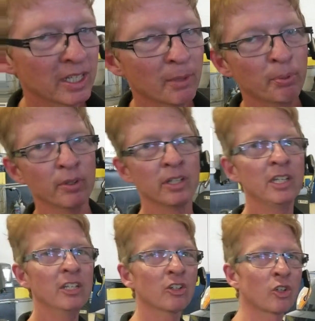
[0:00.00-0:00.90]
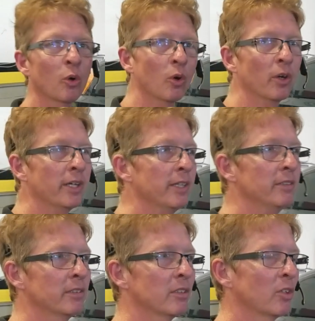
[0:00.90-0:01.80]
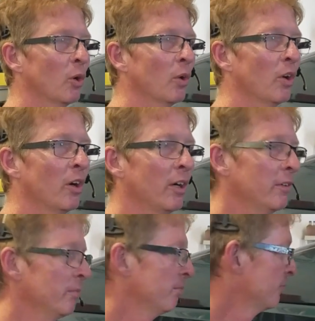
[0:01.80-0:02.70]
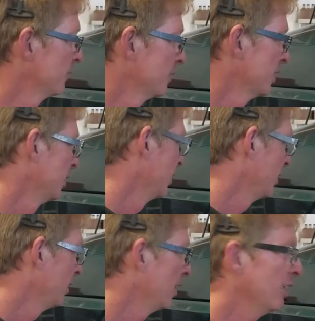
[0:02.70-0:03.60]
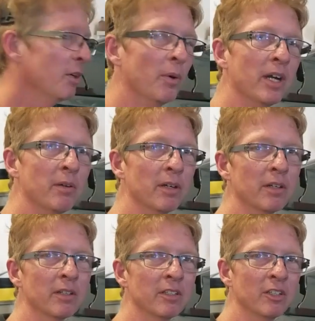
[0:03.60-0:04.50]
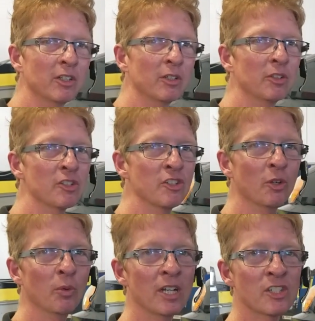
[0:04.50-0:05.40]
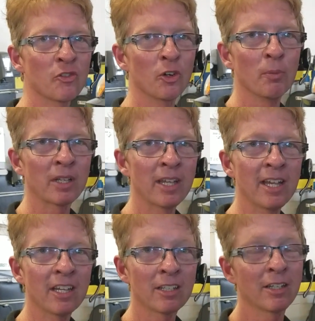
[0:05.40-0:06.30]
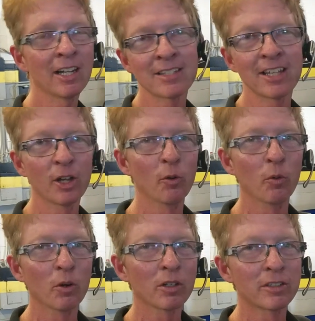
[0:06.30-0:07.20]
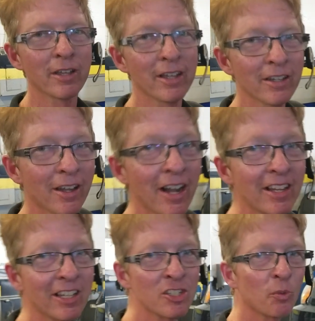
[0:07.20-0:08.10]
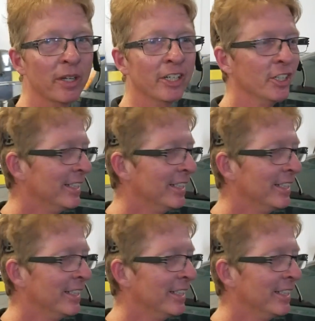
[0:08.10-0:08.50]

got to put a heater core in going on. Anyway, you know, there's no rest for a mechanic. You guys got to work day and night, I swear.